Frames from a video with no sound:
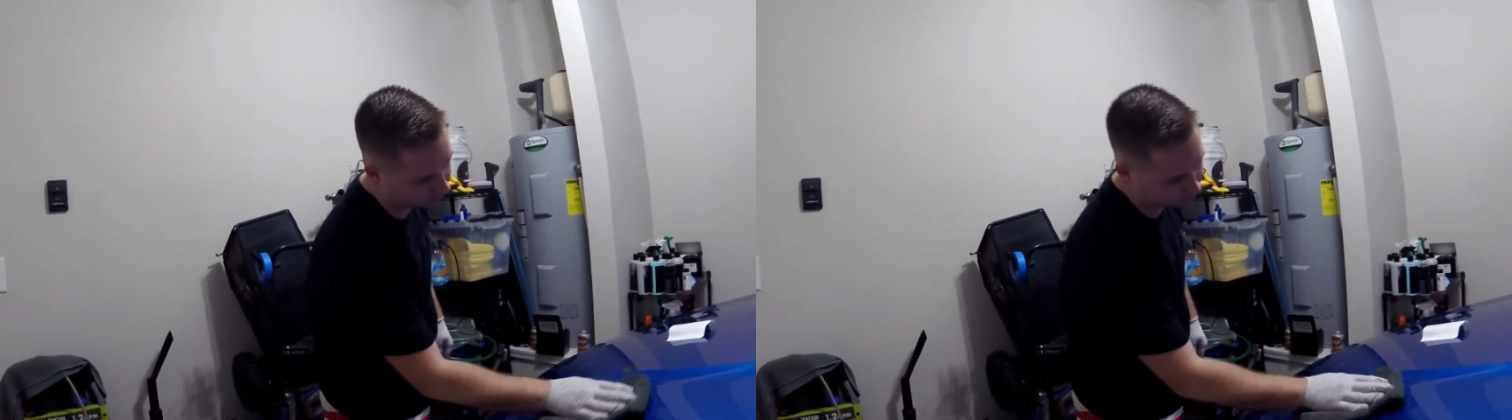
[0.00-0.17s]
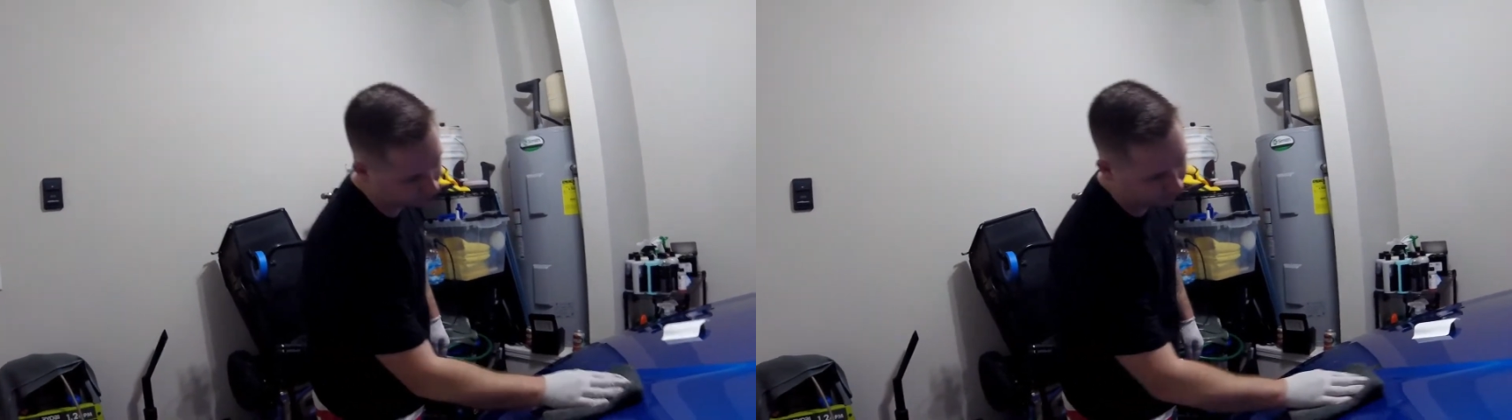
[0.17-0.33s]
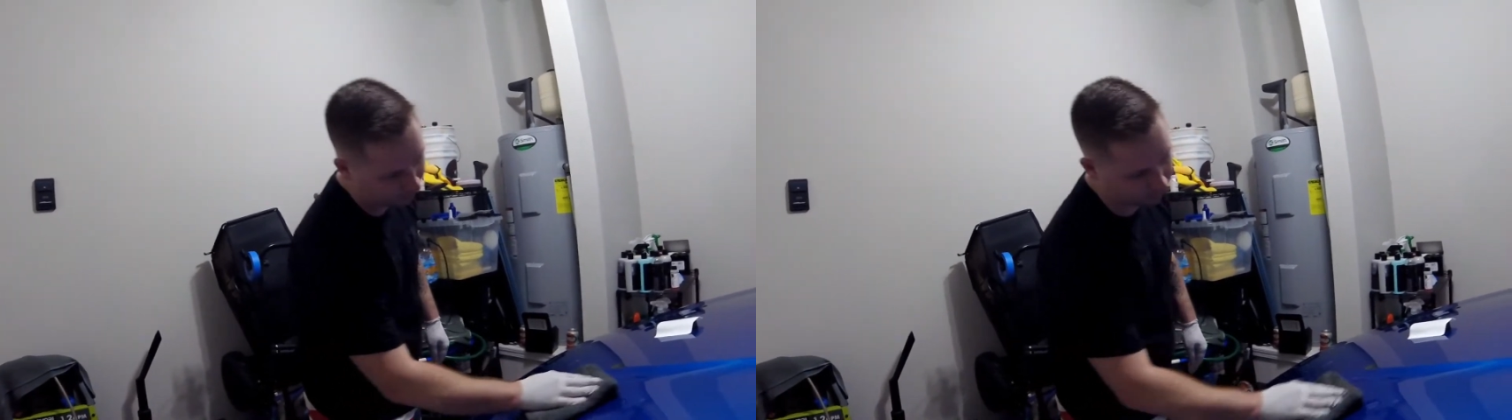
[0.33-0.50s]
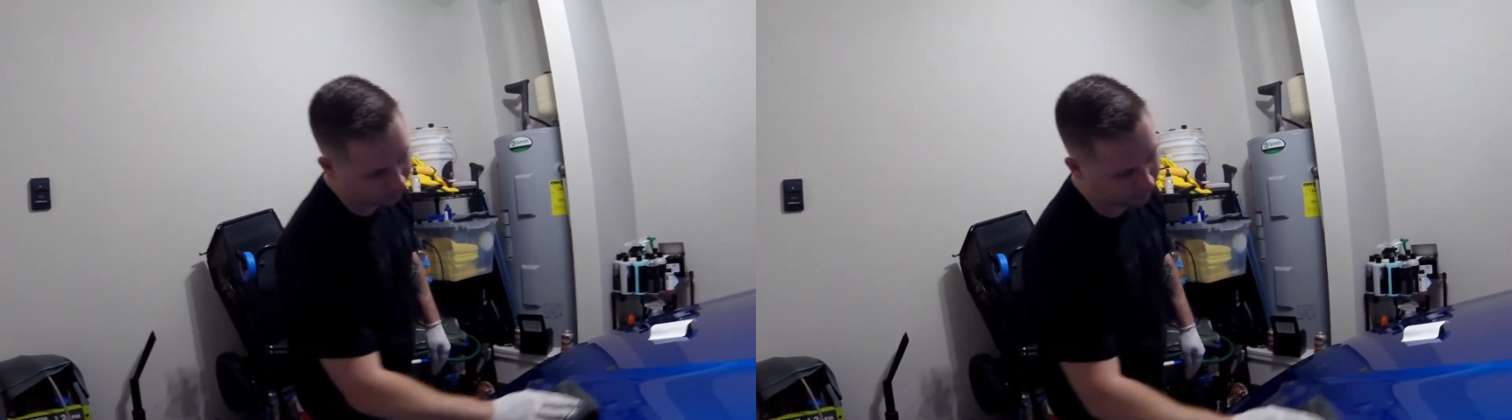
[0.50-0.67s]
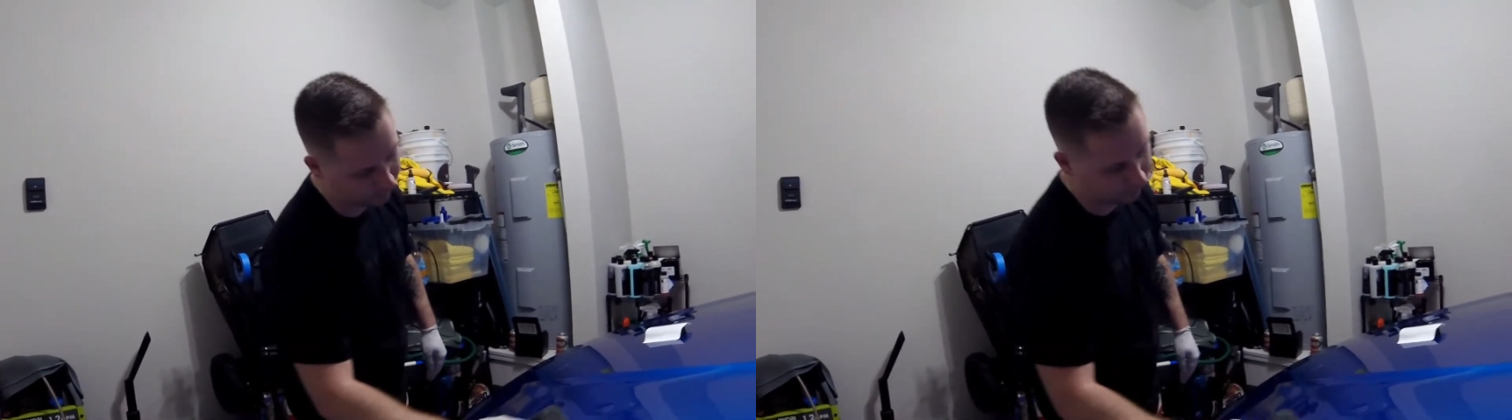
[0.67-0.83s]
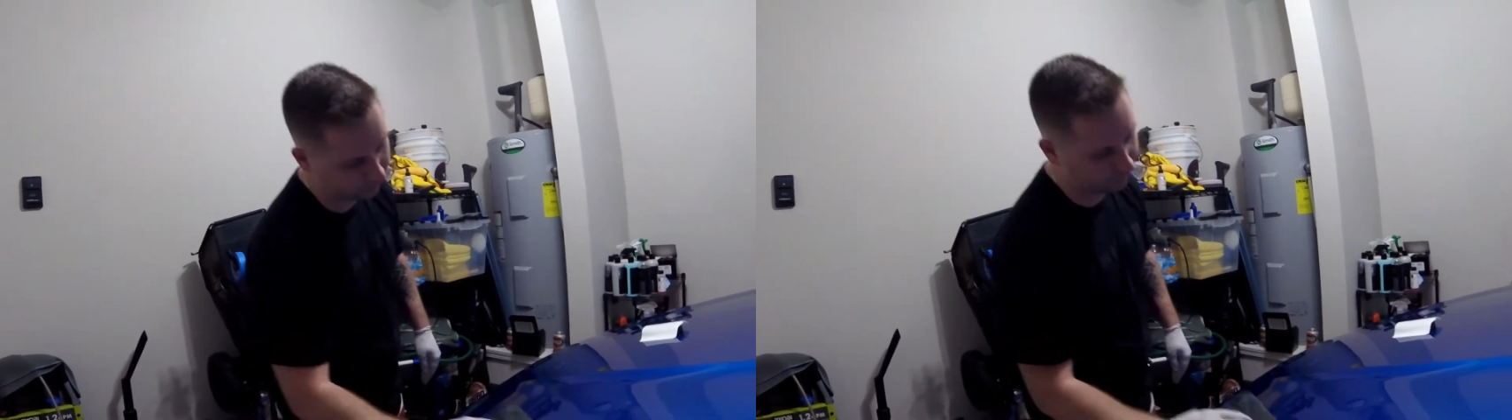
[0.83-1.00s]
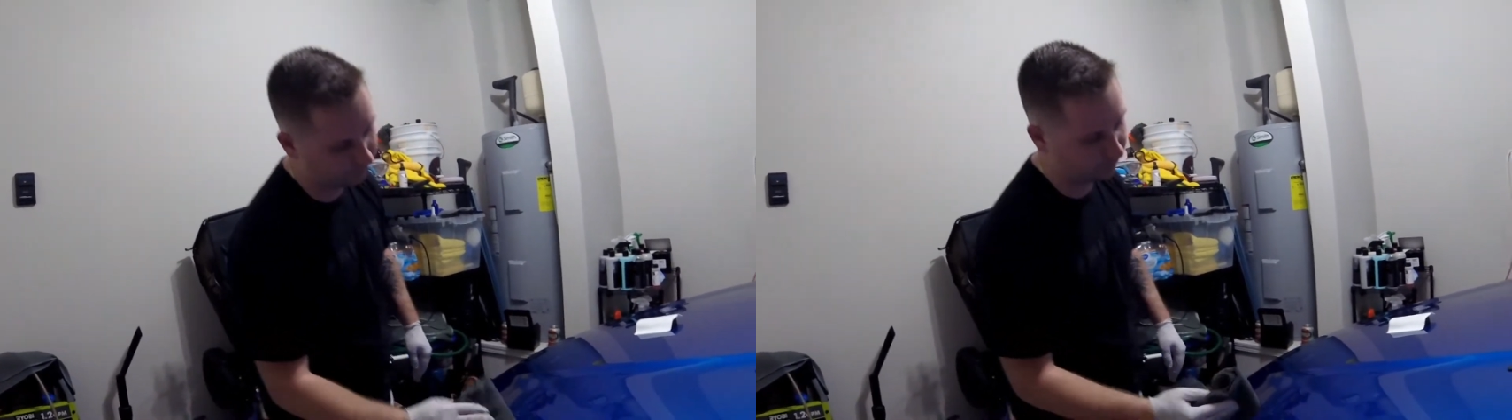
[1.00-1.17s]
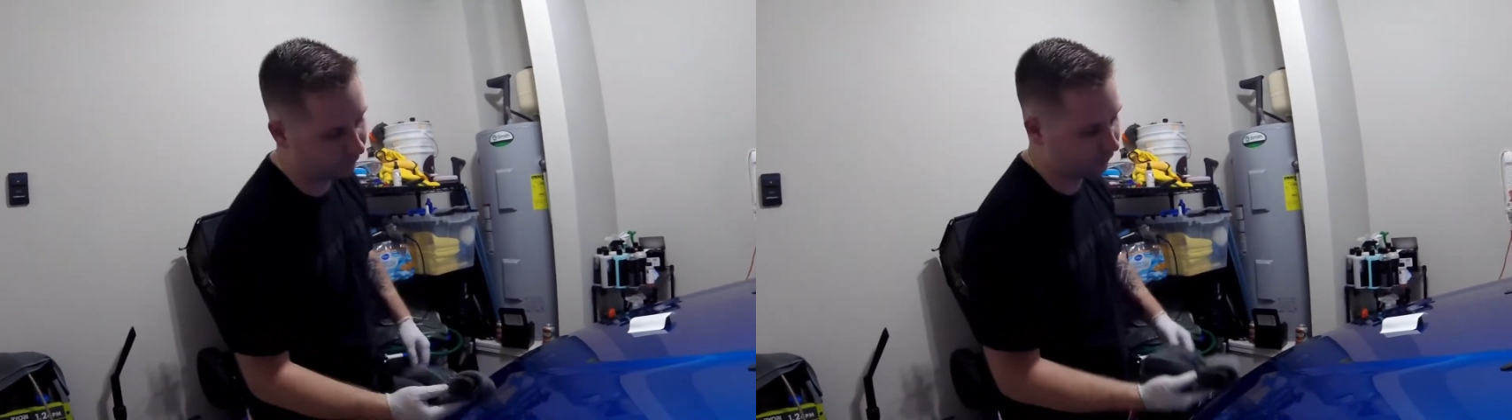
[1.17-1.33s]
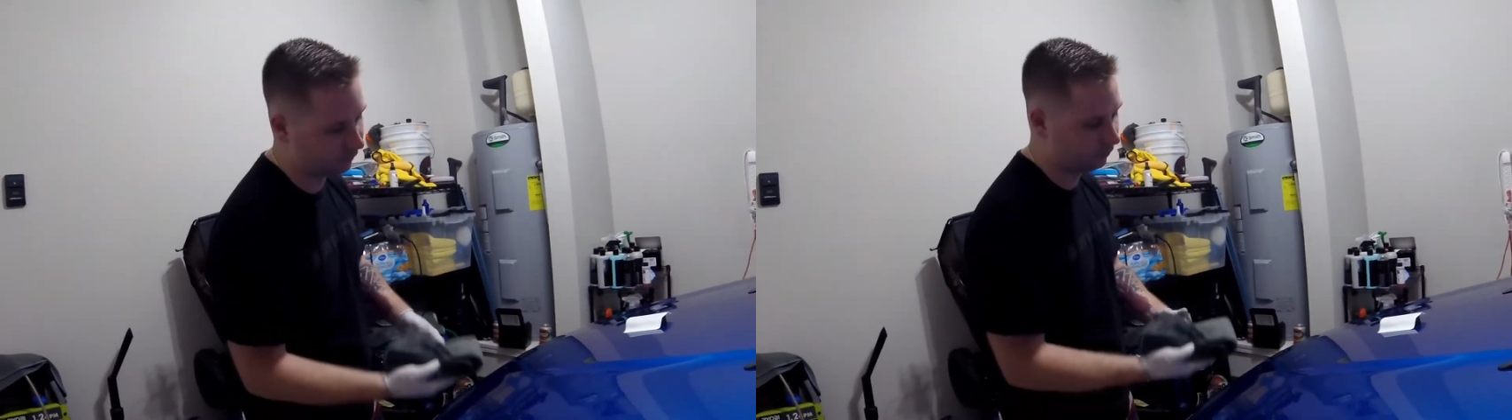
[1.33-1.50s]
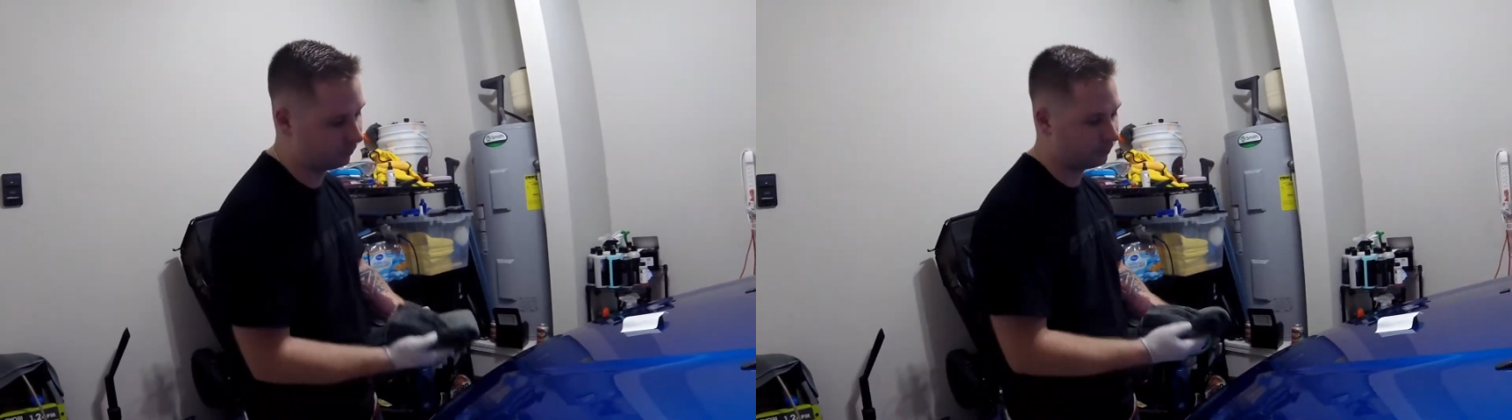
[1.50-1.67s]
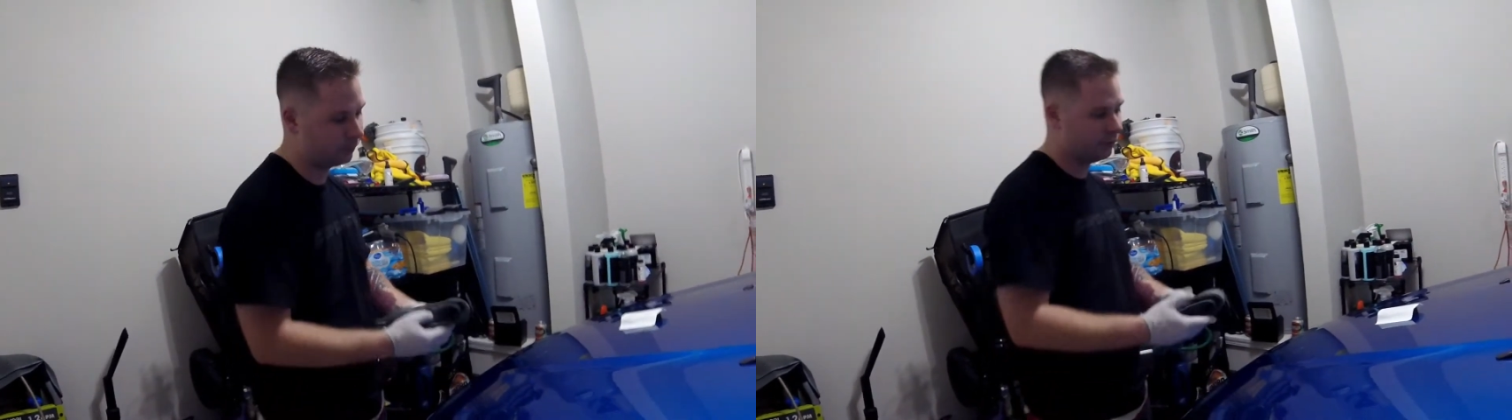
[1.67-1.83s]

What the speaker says: of how easy this is to do.